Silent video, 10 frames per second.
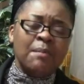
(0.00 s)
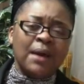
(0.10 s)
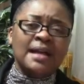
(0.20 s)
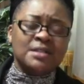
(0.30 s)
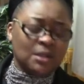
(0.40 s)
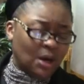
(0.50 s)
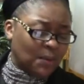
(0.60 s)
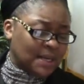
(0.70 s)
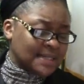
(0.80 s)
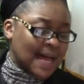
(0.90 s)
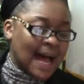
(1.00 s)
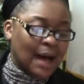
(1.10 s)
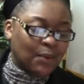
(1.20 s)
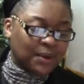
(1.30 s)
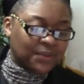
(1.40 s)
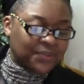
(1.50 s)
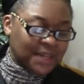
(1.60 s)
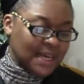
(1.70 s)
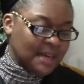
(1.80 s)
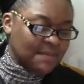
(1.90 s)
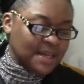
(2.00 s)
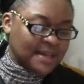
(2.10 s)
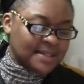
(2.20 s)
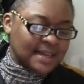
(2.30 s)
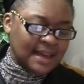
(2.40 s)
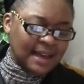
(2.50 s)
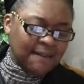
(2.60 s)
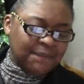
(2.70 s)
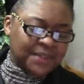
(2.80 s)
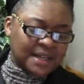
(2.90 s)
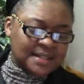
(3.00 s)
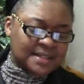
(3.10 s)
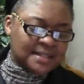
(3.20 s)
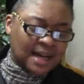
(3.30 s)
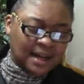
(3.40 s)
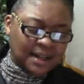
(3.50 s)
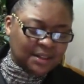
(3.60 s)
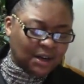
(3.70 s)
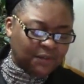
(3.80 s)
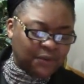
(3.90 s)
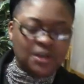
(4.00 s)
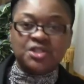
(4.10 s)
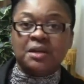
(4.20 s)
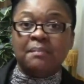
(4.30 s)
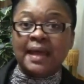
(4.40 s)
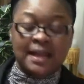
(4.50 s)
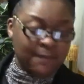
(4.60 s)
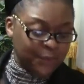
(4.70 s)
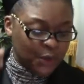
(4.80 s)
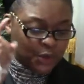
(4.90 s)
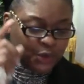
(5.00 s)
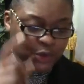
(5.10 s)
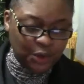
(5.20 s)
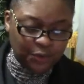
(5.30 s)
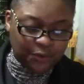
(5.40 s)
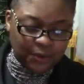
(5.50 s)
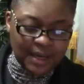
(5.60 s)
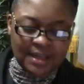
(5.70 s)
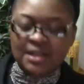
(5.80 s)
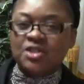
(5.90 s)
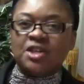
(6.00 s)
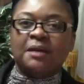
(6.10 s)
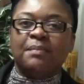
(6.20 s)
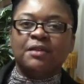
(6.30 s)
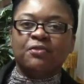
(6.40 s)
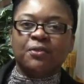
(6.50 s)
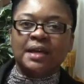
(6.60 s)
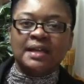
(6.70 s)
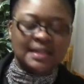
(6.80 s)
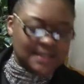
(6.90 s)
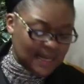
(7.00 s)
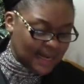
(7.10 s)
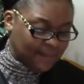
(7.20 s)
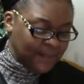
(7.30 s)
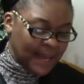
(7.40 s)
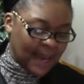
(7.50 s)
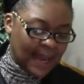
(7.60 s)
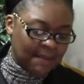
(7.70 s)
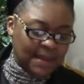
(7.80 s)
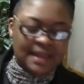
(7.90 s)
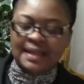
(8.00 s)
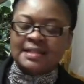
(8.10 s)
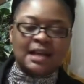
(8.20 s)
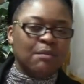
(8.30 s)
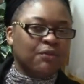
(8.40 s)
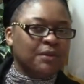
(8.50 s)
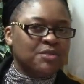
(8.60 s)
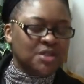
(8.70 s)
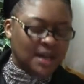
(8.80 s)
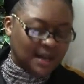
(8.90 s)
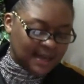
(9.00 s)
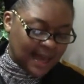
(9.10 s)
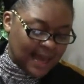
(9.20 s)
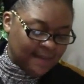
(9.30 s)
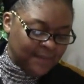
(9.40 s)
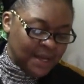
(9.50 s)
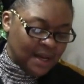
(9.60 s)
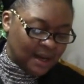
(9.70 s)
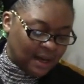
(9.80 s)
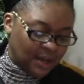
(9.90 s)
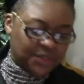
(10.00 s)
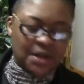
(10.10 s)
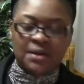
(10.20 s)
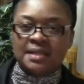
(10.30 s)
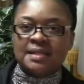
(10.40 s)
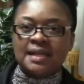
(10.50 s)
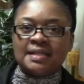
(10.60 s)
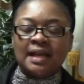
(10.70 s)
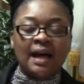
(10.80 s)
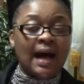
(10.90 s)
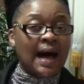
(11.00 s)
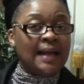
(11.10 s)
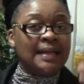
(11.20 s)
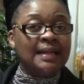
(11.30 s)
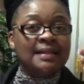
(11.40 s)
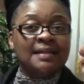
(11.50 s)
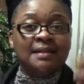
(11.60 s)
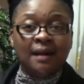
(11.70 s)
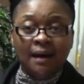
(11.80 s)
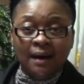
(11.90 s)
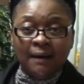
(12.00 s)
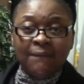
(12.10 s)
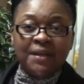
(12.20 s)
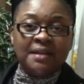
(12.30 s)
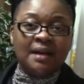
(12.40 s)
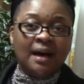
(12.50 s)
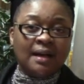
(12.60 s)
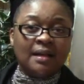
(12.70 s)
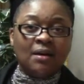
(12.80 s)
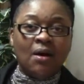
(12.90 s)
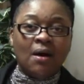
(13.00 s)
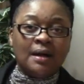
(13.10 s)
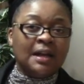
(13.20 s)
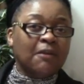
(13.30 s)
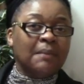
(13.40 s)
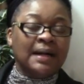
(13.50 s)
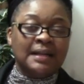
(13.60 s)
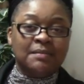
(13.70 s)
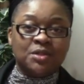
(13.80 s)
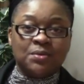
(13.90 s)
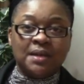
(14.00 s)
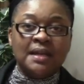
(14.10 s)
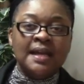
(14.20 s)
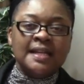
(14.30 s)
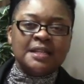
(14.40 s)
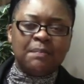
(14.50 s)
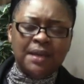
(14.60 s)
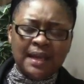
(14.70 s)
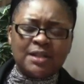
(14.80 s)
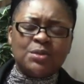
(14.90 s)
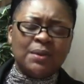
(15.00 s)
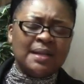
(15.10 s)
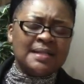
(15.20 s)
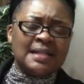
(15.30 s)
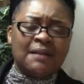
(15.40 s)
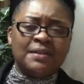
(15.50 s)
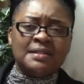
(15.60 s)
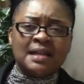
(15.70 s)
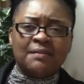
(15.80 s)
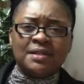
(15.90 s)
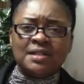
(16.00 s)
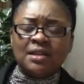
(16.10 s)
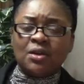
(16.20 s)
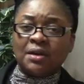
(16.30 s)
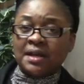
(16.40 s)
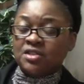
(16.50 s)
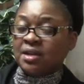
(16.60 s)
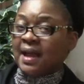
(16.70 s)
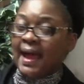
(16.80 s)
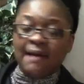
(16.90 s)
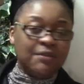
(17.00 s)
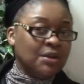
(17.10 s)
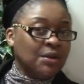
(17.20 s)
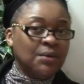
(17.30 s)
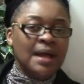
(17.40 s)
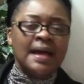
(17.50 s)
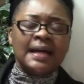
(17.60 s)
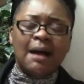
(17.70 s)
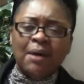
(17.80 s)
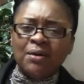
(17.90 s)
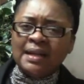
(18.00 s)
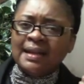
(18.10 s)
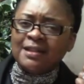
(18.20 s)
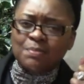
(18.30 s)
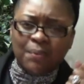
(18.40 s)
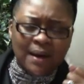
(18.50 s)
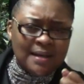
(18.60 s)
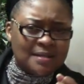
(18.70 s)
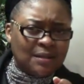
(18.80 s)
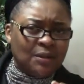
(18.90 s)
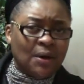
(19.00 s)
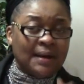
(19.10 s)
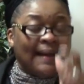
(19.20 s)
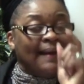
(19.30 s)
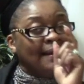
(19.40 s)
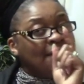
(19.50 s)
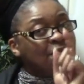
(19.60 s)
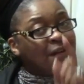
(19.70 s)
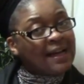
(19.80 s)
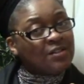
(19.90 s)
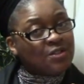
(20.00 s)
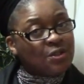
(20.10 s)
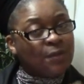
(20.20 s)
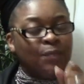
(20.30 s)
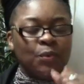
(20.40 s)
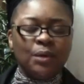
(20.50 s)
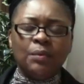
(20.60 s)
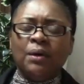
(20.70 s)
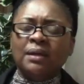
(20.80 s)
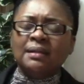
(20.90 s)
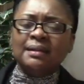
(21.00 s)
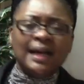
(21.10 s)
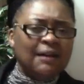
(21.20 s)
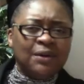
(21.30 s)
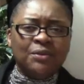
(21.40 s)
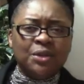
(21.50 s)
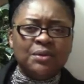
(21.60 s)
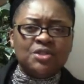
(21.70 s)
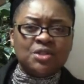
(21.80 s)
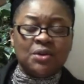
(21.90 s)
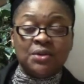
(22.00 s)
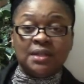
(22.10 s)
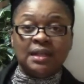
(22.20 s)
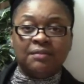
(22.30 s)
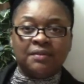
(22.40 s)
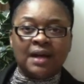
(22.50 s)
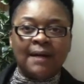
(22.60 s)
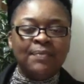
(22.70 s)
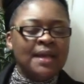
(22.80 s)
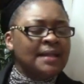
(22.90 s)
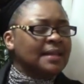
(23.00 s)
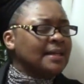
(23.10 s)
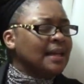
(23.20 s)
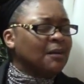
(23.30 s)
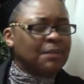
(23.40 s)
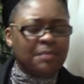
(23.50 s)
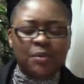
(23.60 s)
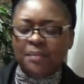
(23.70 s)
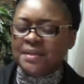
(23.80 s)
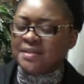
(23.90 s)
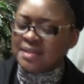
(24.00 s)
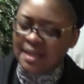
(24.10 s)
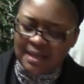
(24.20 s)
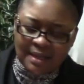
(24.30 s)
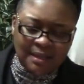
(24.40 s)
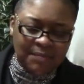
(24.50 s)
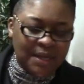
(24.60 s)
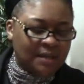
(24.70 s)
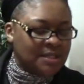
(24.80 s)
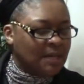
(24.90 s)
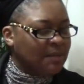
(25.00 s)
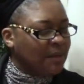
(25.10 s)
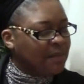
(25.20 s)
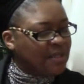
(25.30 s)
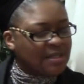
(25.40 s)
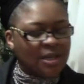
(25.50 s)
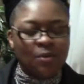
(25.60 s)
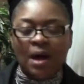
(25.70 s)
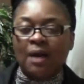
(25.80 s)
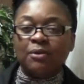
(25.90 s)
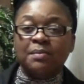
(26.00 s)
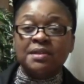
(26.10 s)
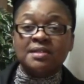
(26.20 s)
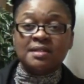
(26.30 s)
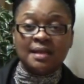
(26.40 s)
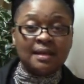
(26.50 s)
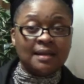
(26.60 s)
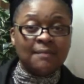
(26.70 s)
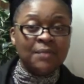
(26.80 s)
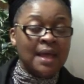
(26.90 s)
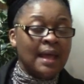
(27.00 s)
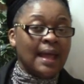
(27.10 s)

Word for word: Praise the Lord with us. Our theme is, if the Son therefore shall make you free, ye shall be free indeed. Amen. That's coming from John eight, thirty-six. I need the young, the young and the hard, and everybody in between to be at twenty-seven seventeen Carnation Avenue. Come on and let's praise the Lord. I invite you. We want to love on you and show you the love of God. The young people will be singing. The L W P C choir will be singing.